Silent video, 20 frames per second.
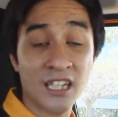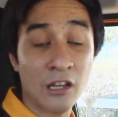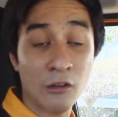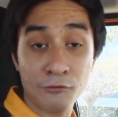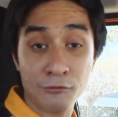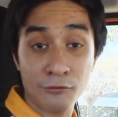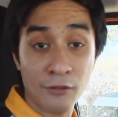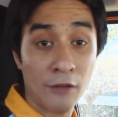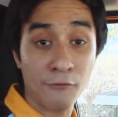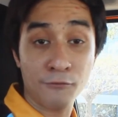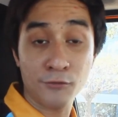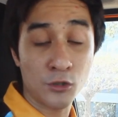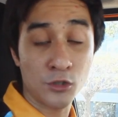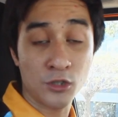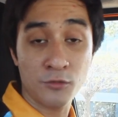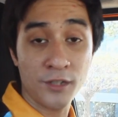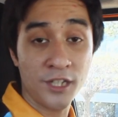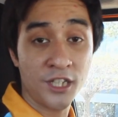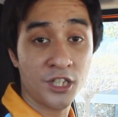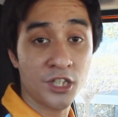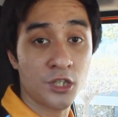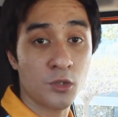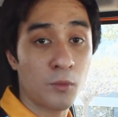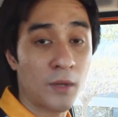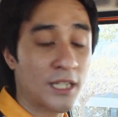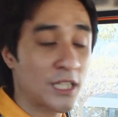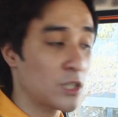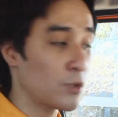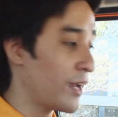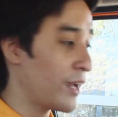have, have those features
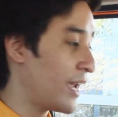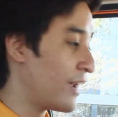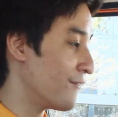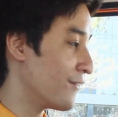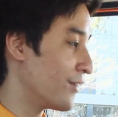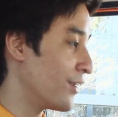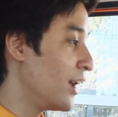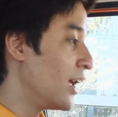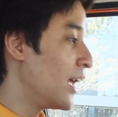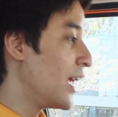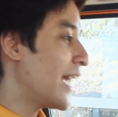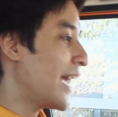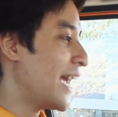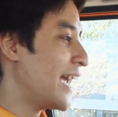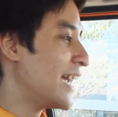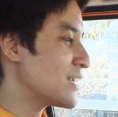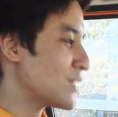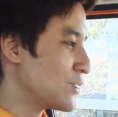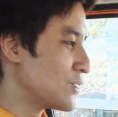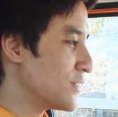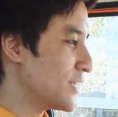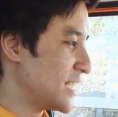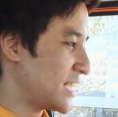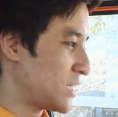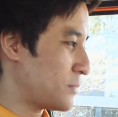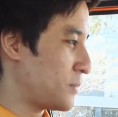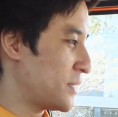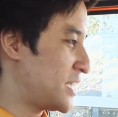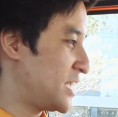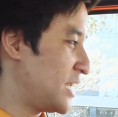whatsoever. And to this
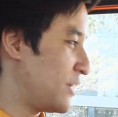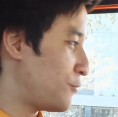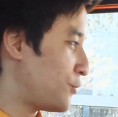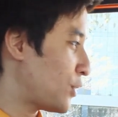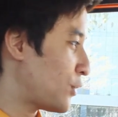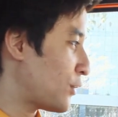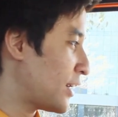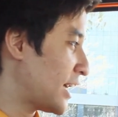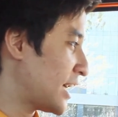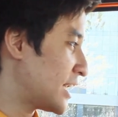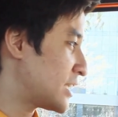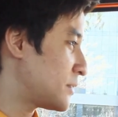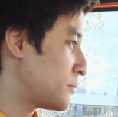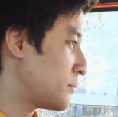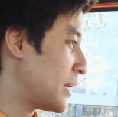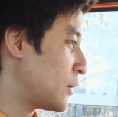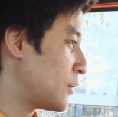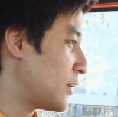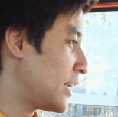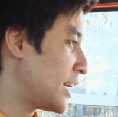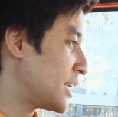specific one has manual